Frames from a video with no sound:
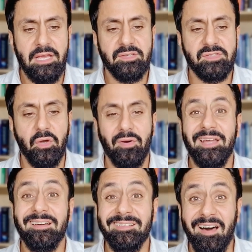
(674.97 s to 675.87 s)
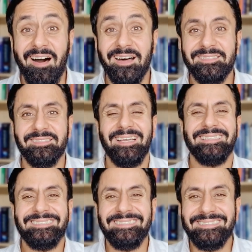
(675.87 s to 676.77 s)
So ikhlas,
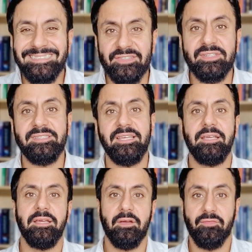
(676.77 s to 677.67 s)
sincerity,